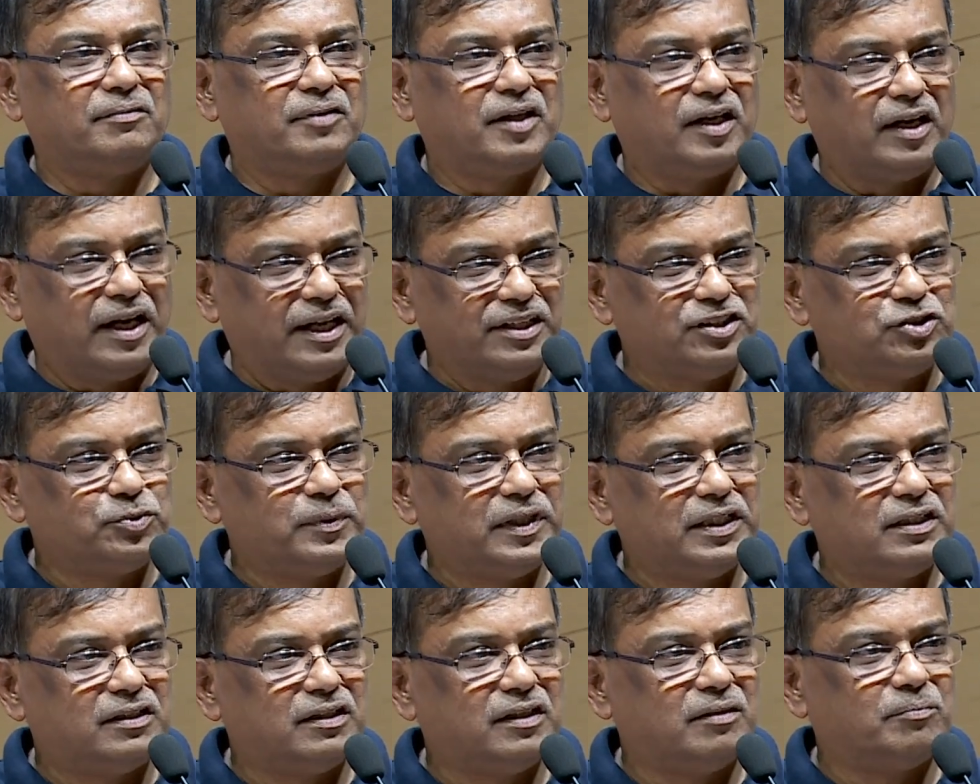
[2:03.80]

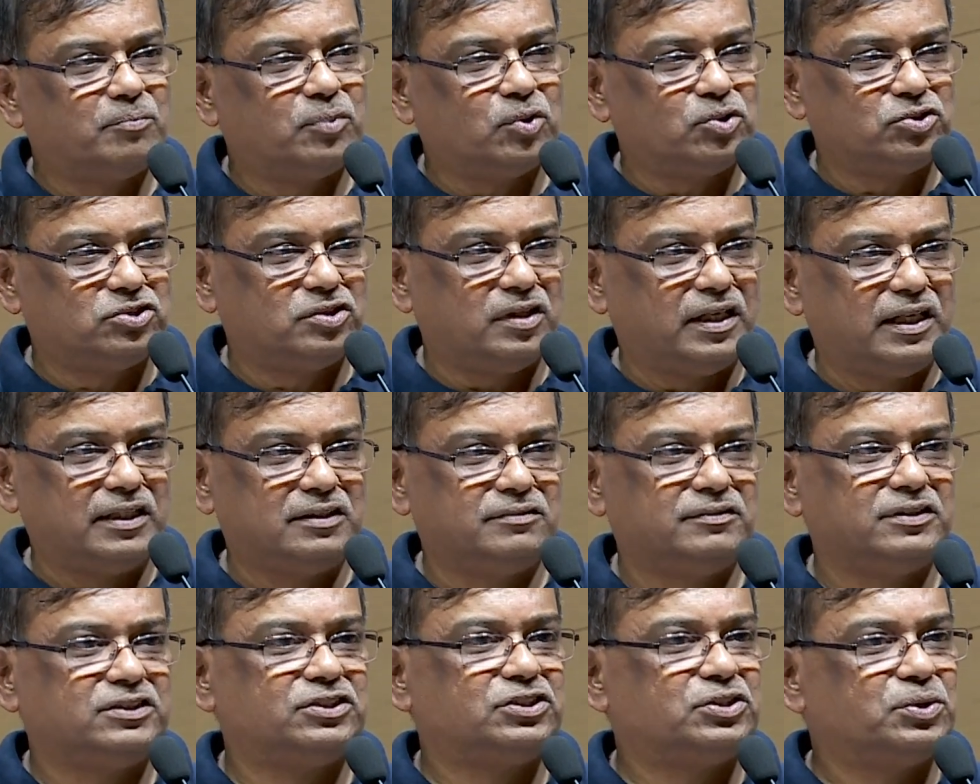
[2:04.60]
graduate and
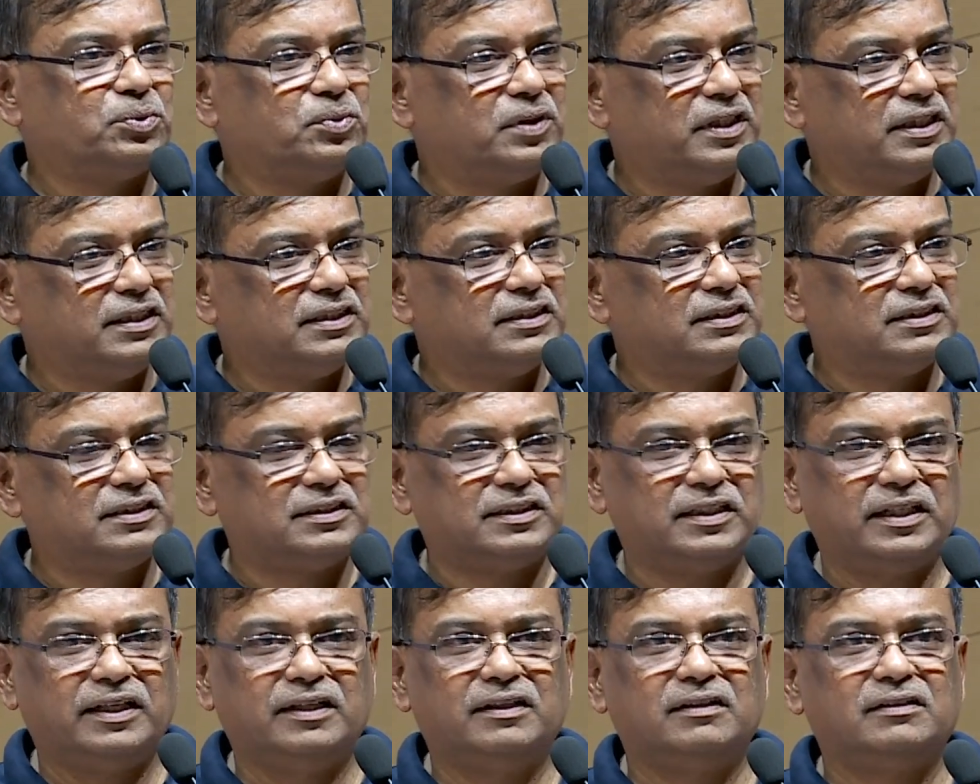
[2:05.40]
postgraduate
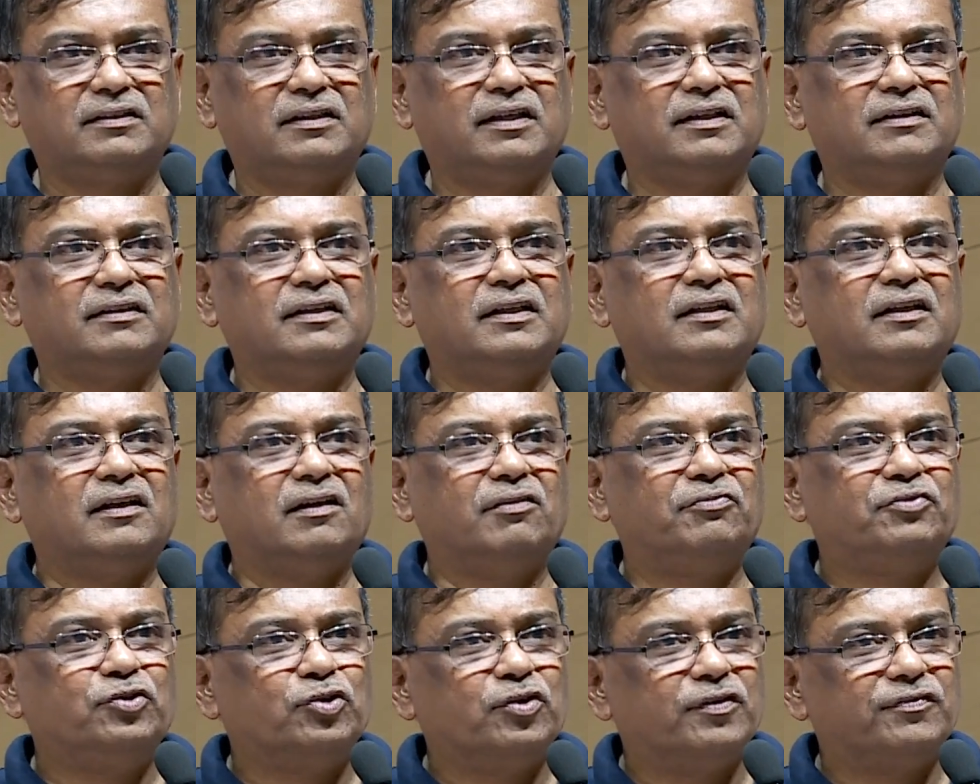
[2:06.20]
students, and
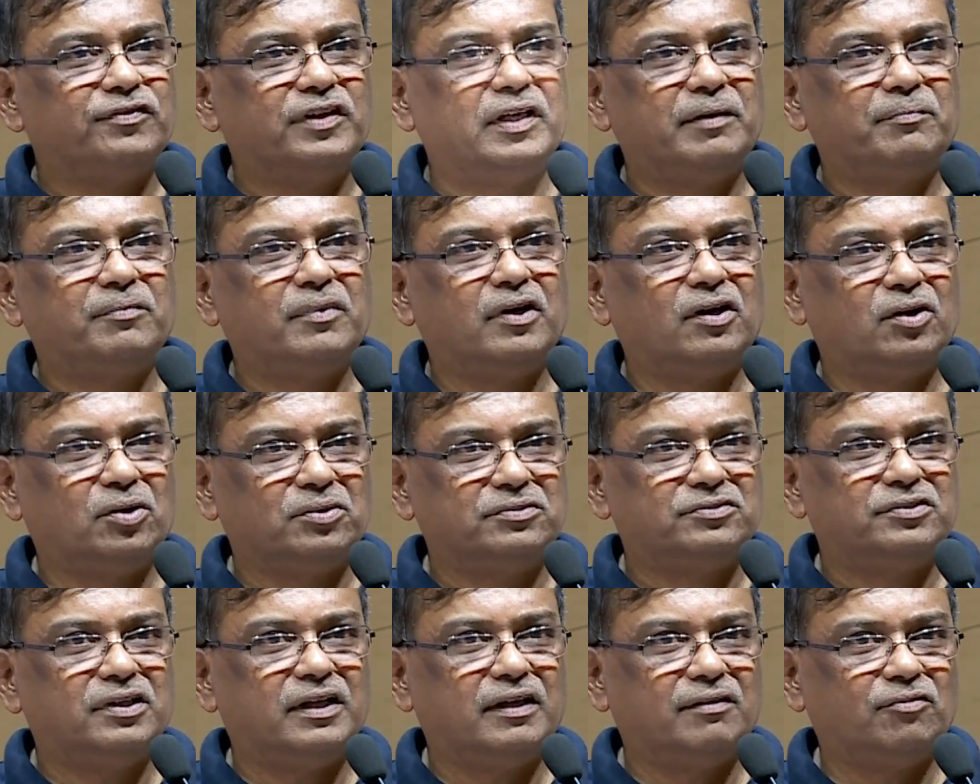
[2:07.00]
a few of them
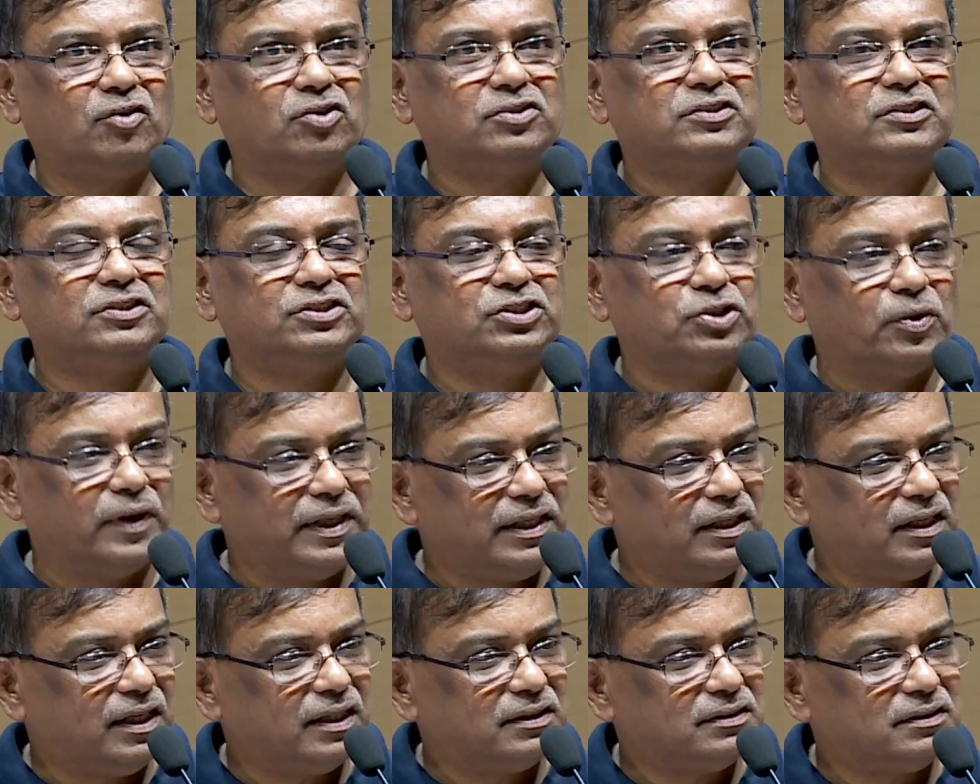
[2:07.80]
have also
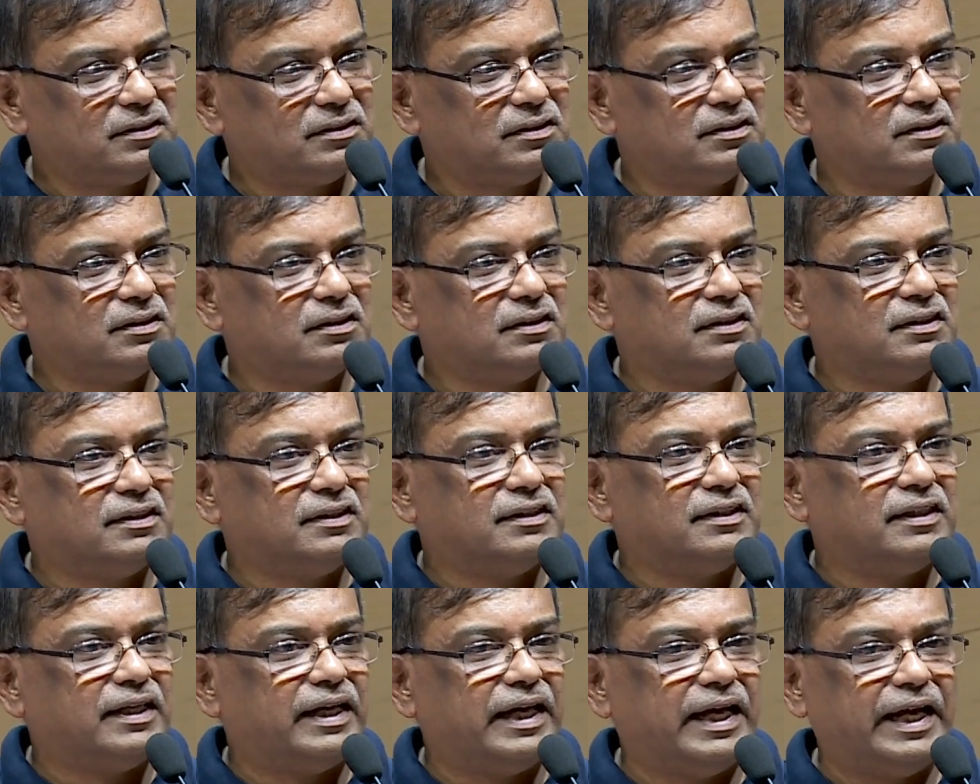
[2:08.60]
joined us,
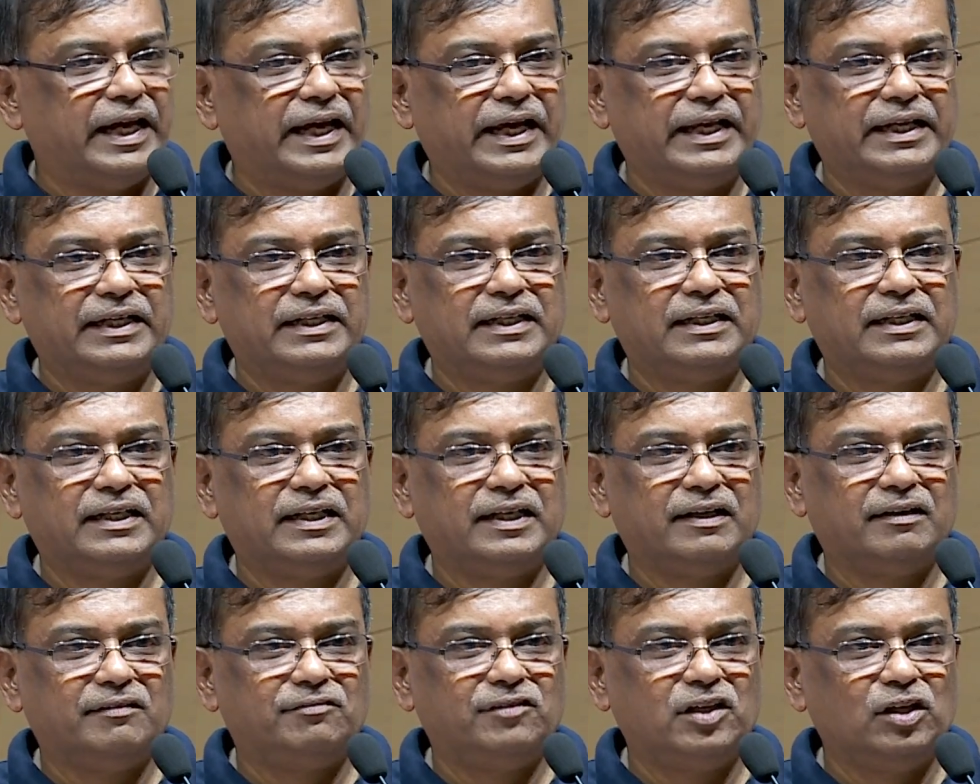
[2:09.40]
and
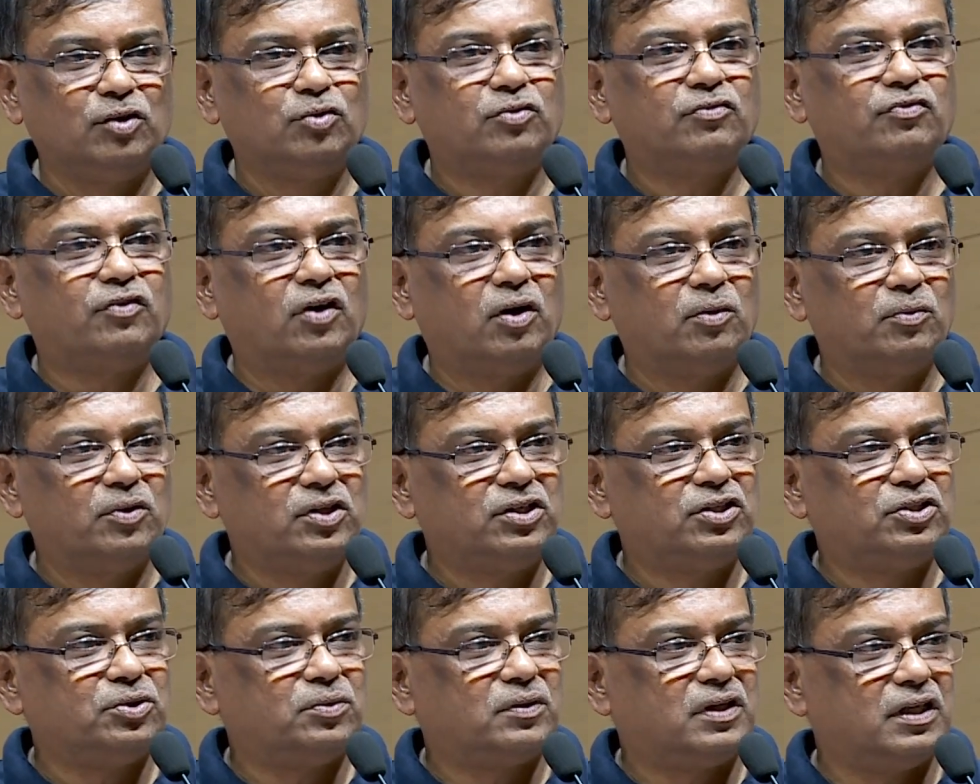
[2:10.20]
we look
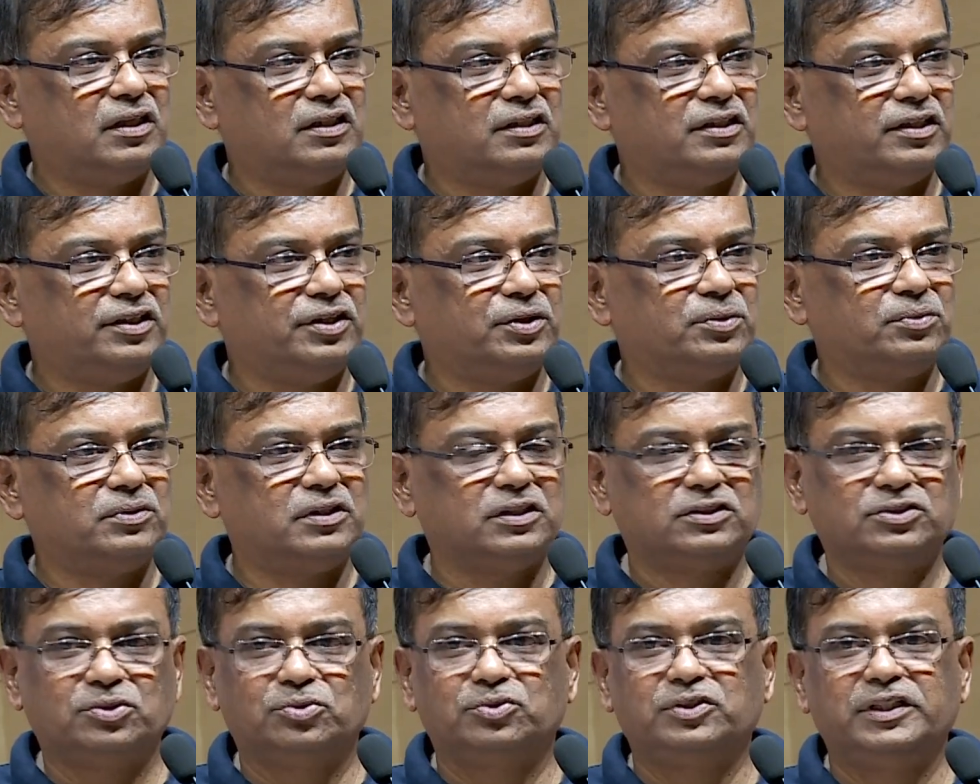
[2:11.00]
forward to continued
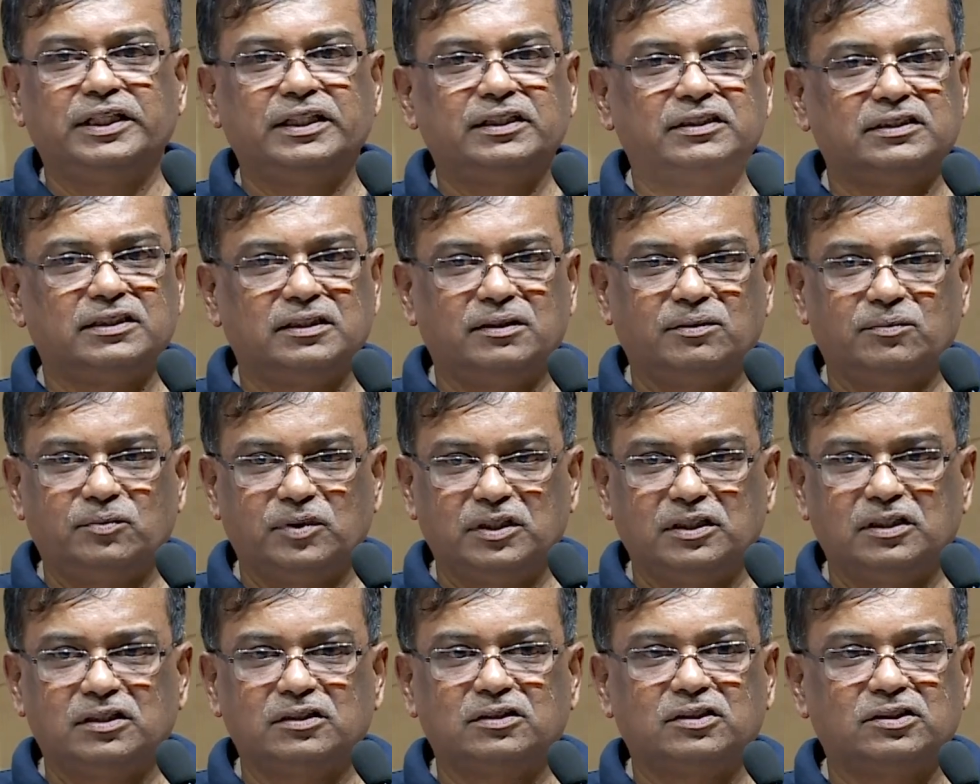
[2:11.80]
association
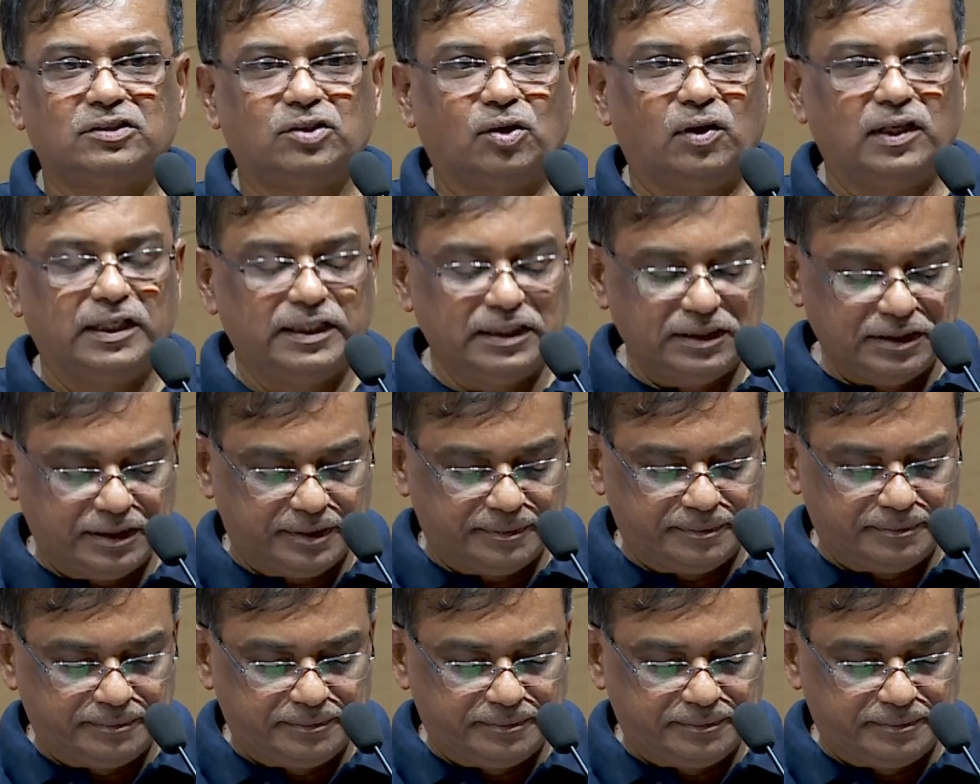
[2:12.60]
with this college.